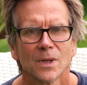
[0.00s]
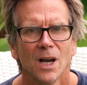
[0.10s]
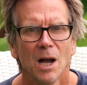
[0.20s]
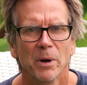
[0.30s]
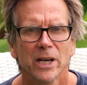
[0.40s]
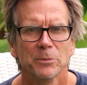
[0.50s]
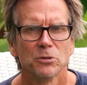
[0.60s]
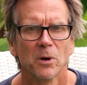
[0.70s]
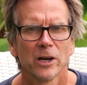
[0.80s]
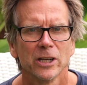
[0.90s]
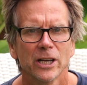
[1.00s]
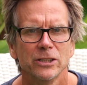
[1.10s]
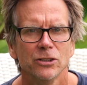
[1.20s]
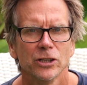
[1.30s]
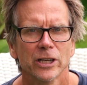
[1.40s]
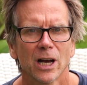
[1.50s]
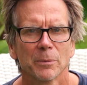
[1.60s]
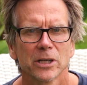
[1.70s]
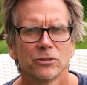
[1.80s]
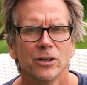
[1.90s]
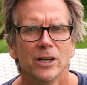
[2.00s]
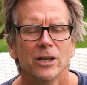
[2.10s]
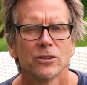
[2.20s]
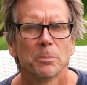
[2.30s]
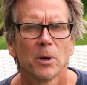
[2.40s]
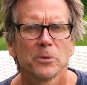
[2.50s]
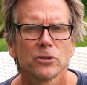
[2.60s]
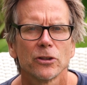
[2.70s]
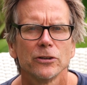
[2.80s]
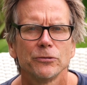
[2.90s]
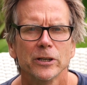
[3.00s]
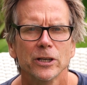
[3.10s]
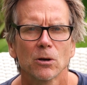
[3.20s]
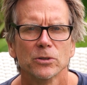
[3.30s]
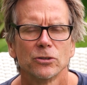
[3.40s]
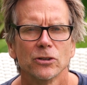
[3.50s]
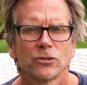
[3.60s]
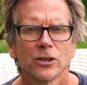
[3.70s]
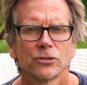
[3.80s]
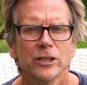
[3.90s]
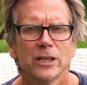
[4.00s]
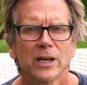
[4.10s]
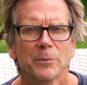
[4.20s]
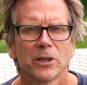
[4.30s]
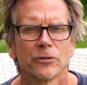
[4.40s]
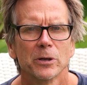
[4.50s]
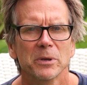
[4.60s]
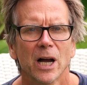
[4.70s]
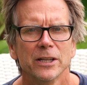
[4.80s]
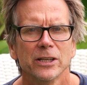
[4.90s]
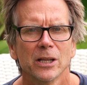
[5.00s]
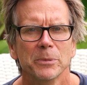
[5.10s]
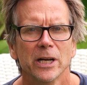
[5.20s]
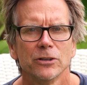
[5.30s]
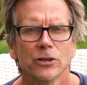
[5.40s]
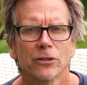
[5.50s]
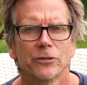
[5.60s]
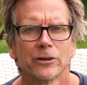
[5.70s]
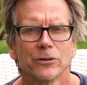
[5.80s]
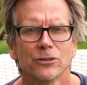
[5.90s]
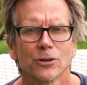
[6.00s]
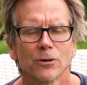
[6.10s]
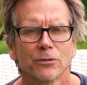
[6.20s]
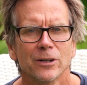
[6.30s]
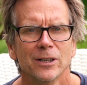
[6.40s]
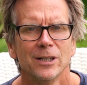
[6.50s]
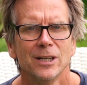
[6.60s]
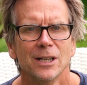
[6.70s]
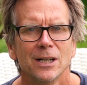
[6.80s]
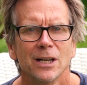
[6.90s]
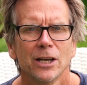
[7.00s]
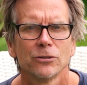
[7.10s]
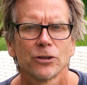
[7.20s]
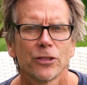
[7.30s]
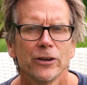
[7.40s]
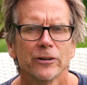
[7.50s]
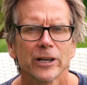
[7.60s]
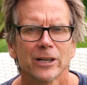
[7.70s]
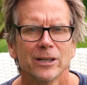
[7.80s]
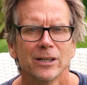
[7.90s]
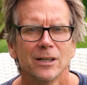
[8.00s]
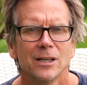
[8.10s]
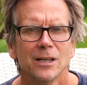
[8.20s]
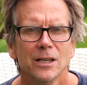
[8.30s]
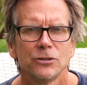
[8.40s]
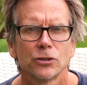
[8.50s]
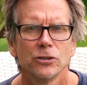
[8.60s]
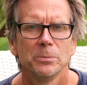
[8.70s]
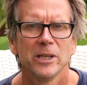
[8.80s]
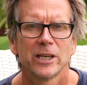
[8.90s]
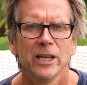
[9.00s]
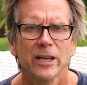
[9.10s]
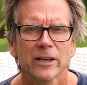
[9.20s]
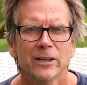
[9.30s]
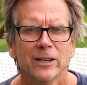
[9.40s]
Hi, my name is Mark and I teach economics. The purpose of this video is to discuss the economic theory behind the elimination of the Federal Reserve. Here's the theory. It's good to be the king.